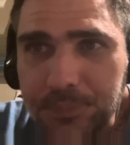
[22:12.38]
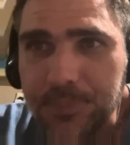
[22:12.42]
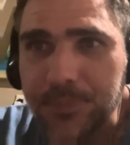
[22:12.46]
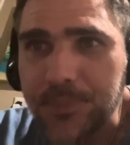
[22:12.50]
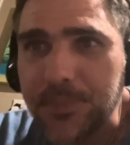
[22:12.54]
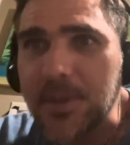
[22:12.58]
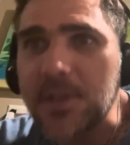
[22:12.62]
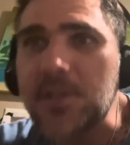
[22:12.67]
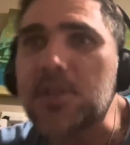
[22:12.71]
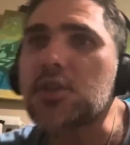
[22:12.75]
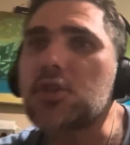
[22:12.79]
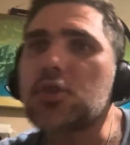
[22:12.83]

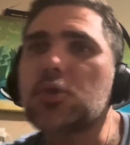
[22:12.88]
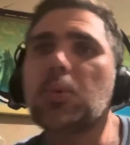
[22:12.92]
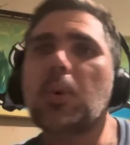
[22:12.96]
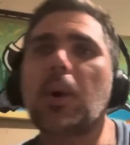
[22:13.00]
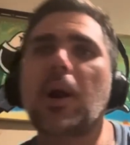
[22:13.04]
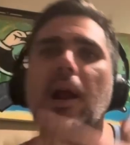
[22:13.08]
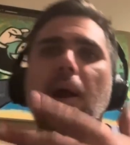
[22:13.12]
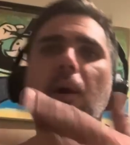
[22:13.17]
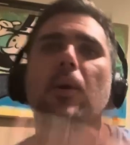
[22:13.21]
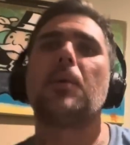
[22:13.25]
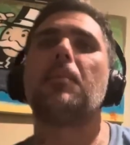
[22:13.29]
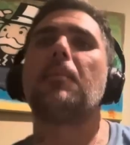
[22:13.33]
This is what
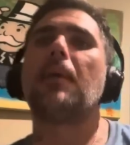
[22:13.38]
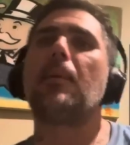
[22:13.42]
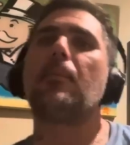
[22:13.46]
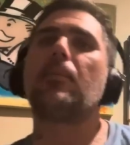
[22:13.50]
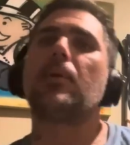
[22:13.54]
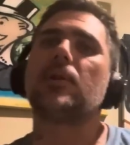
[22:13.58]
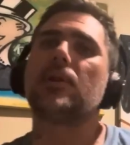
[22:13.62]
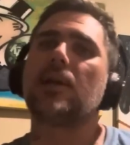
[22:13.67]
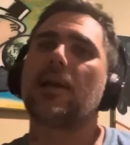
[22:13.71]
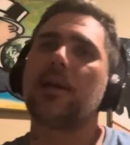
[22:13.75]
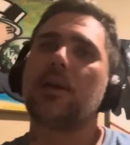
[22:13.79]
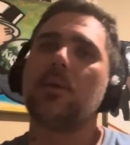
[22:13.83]
I remember
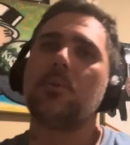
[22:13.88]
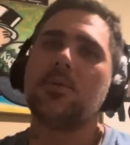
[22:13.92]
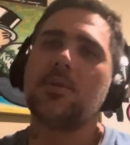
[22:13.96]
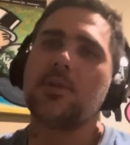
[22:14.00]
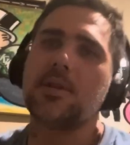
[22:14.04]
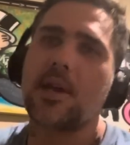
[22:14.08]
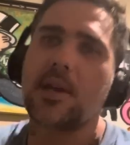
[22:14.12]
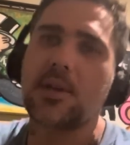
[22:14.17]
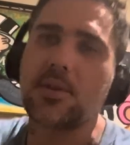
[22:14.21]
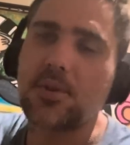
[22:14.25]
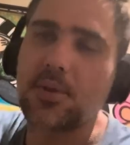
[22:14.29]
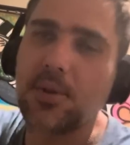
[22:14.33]
like it was
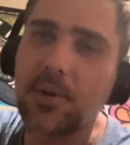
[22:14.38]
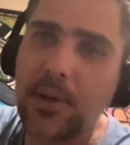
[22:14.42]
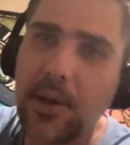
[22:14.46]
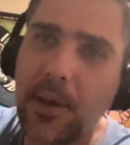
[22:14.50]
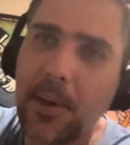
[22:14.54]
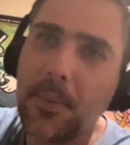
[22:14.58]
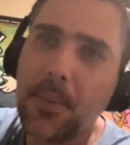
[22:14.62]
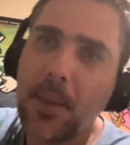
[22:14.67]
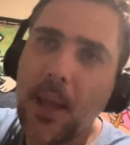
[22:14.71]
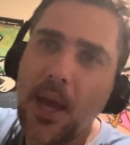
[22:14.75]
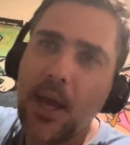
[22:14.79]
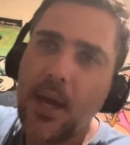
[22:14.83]
yesterday.
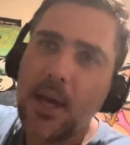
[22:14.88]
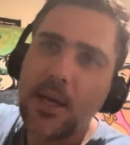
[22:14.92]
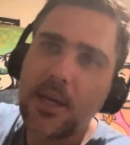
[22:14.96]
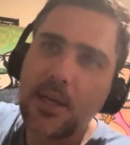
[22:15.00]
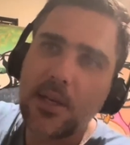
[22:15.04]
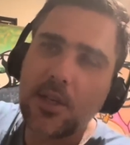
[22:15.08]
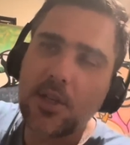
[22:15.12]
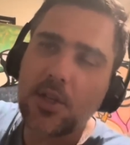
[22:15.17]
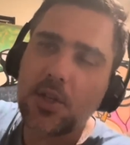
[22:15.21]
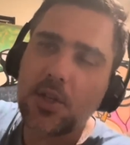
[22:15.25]
He's